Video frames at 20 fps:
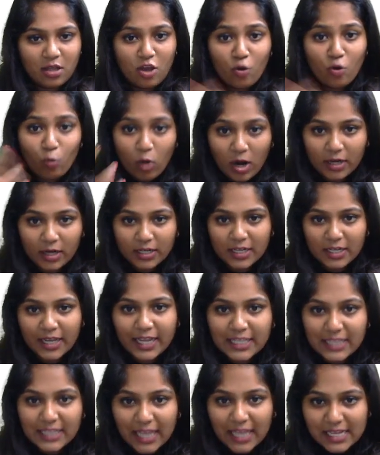What?
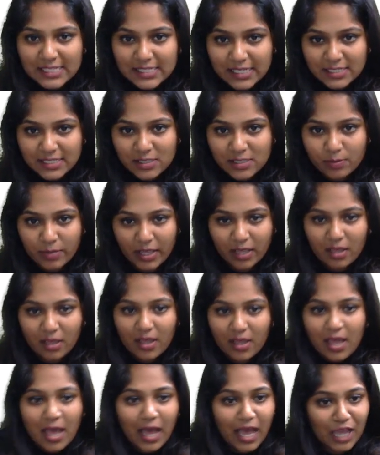In the assets may,
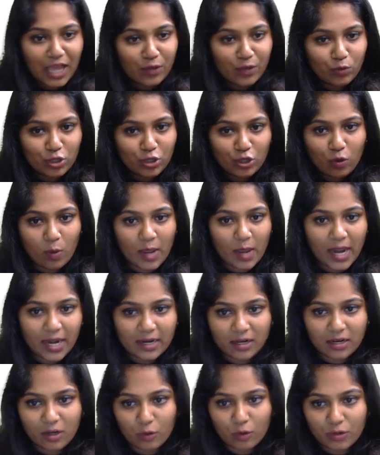I would go ahead
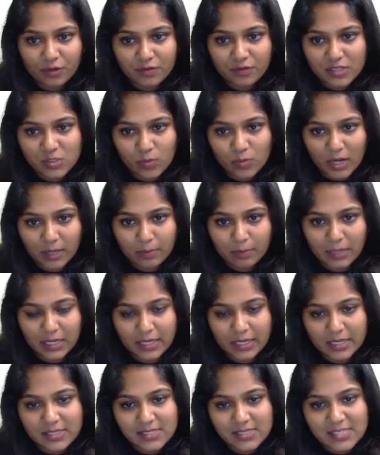and out of this 1
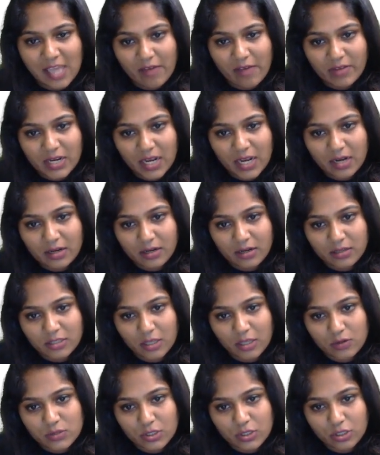million,
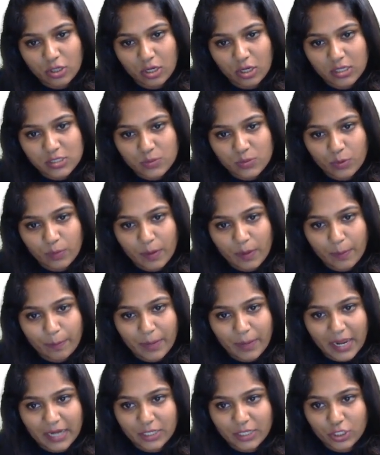$700,000 would be
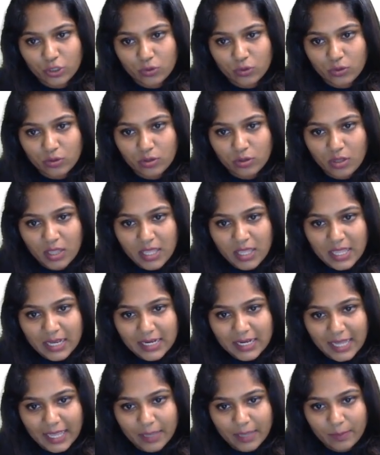paid to
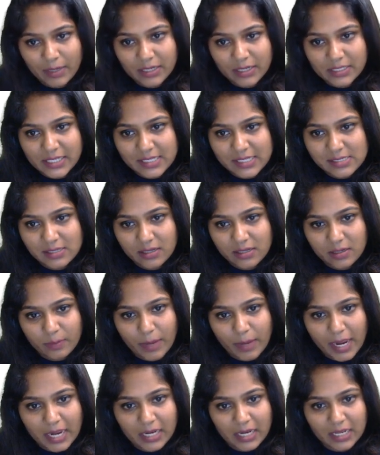liabilities.
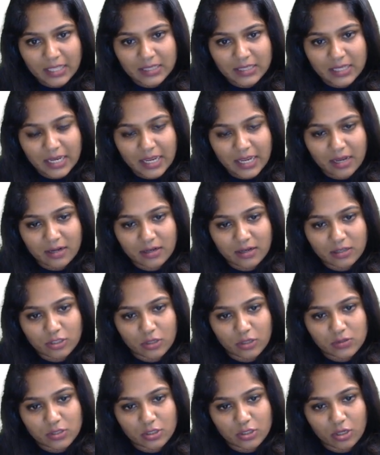Remaining
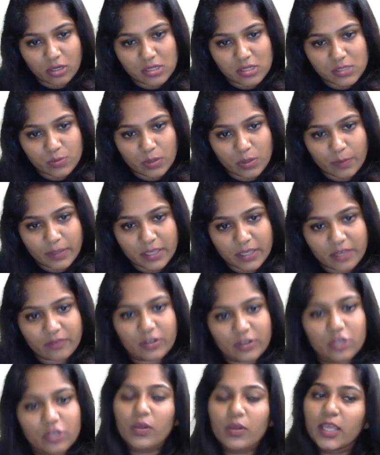$300,000 will be
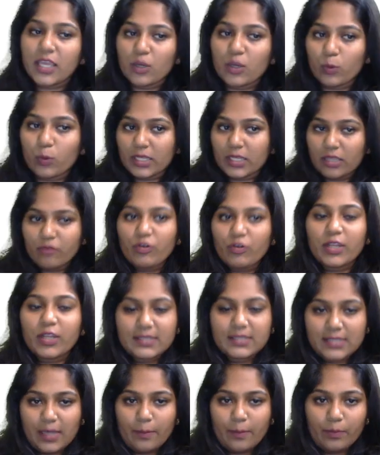given to equity, for
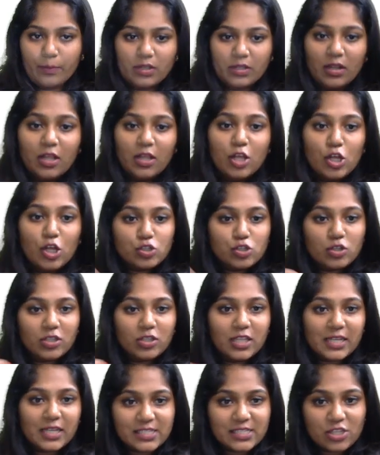example. So
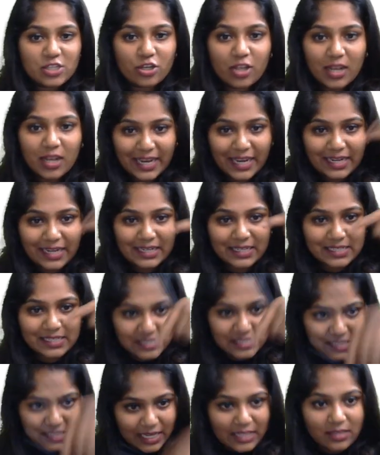the residual
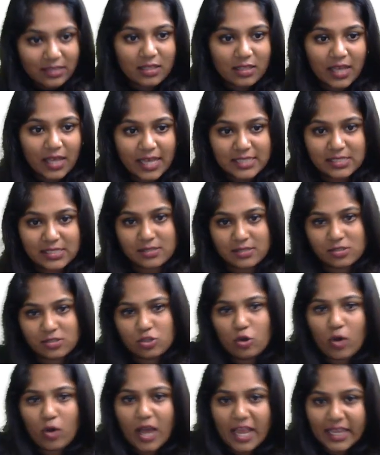interest in the asset.
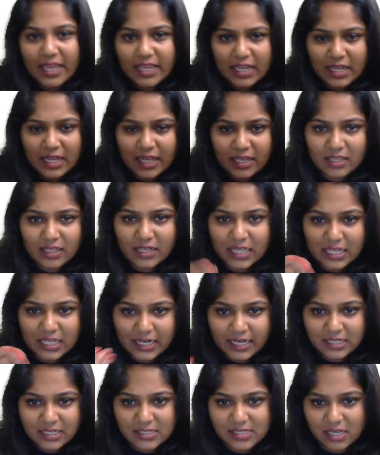So can I
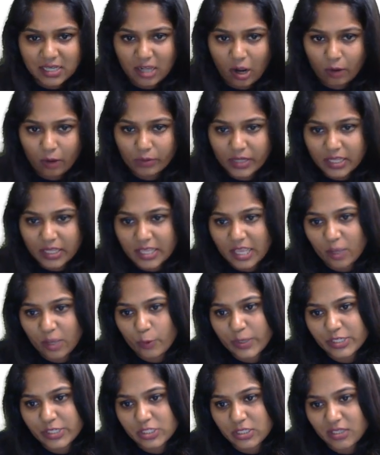rewrite this accounting
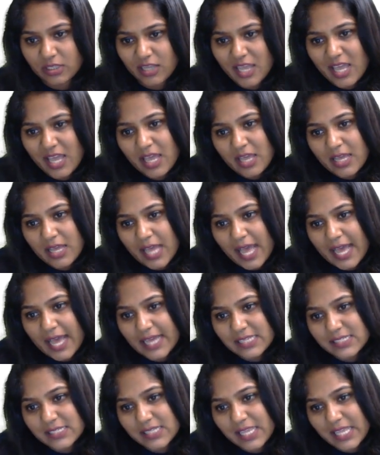equation
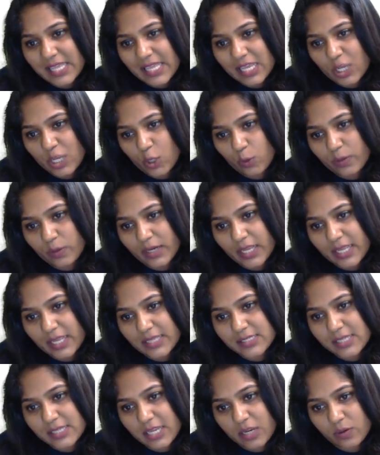as equity
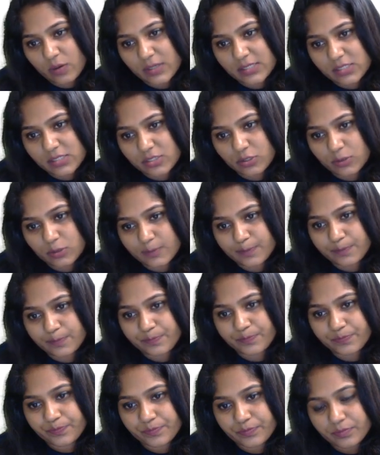is equals to
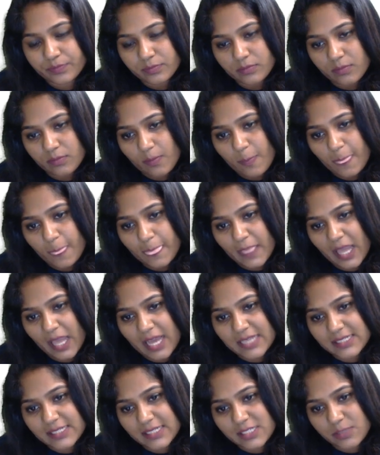
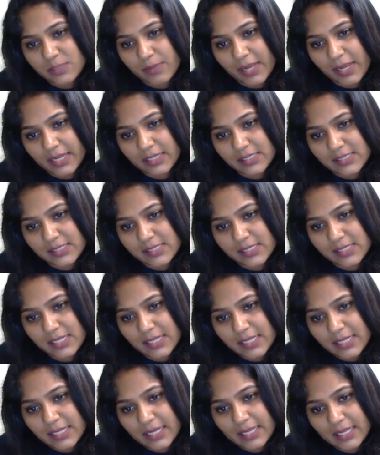assets minus
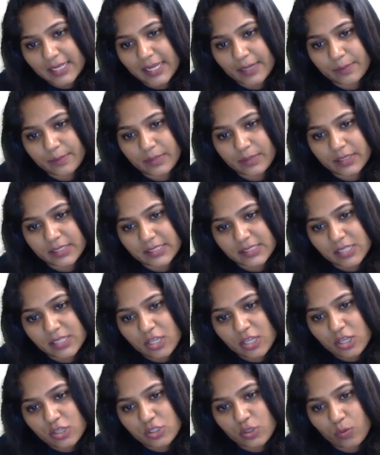liabilities.
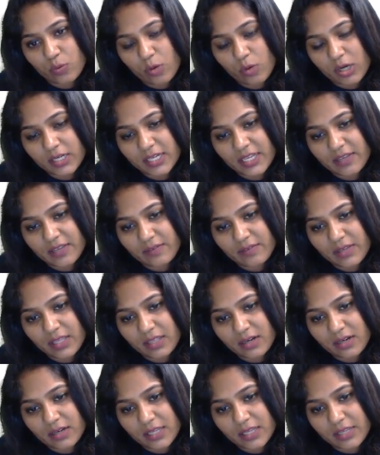So whatever
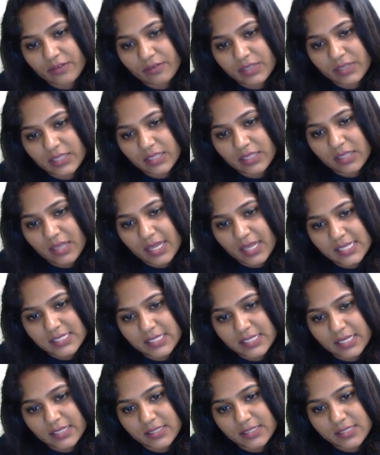in the
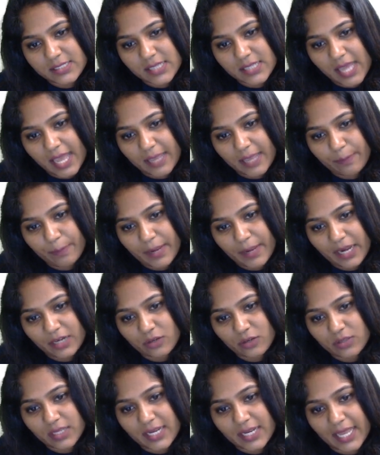assets I pay
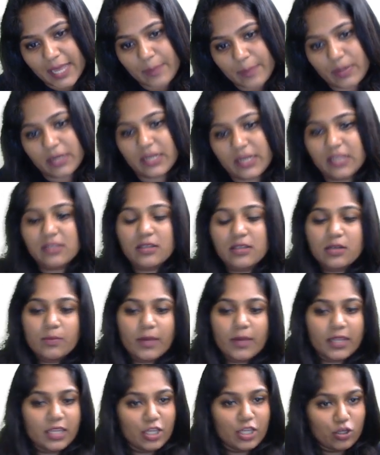to the liability, the
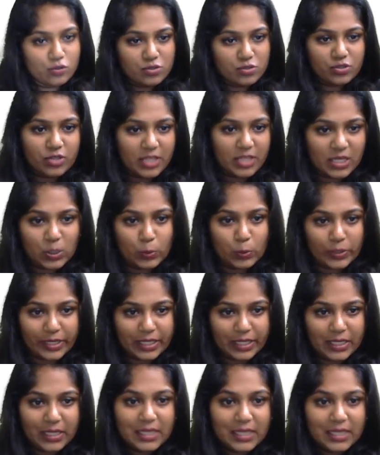remaining goes to equity.